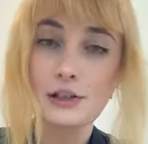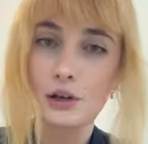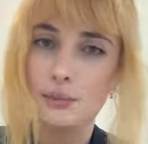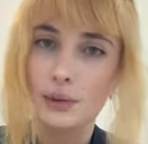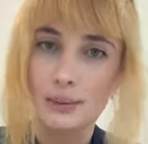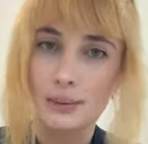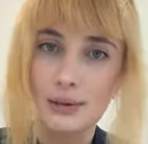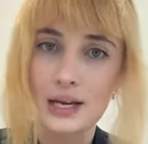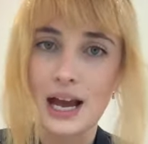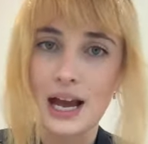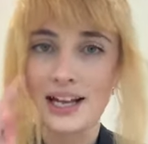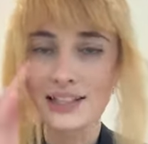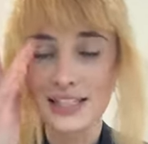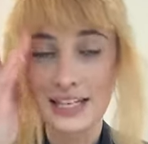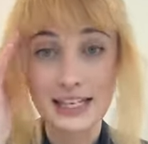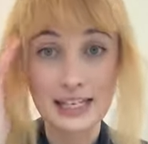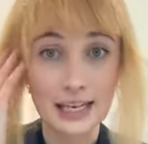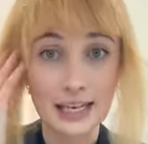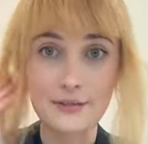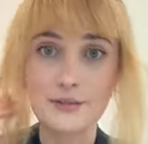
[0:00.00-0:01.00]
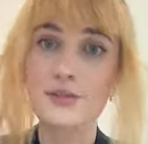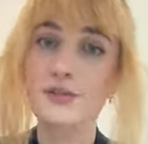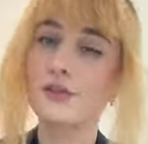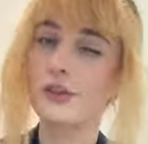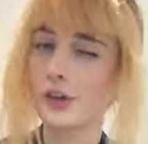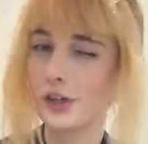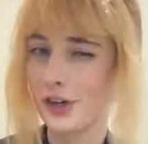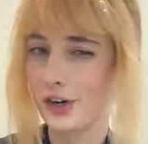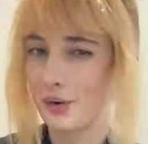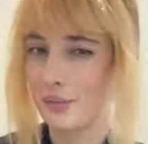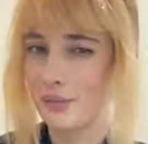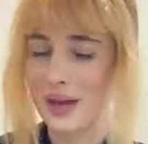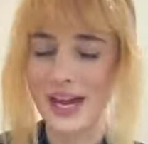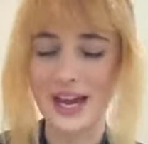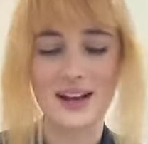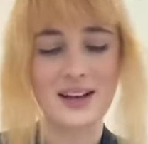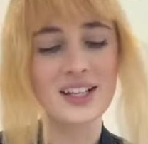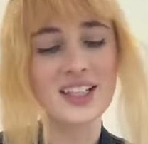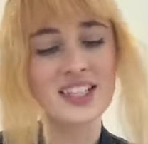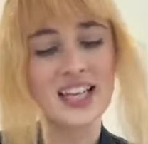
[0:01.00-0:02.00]
or maybe as a gift for your
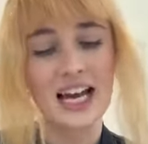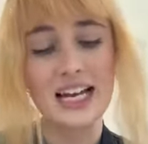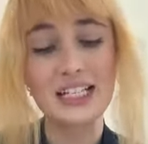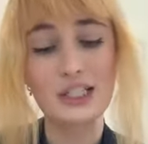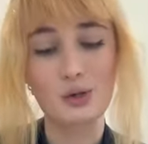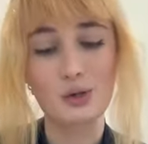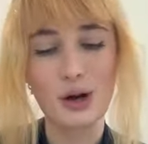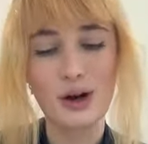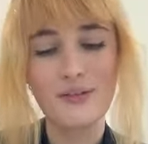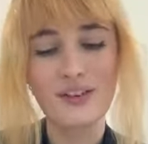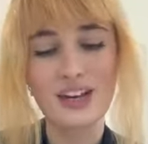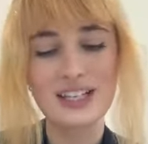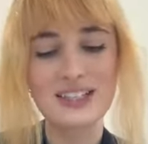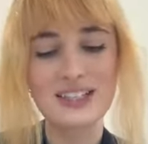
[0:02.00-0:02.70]
mans, I do have a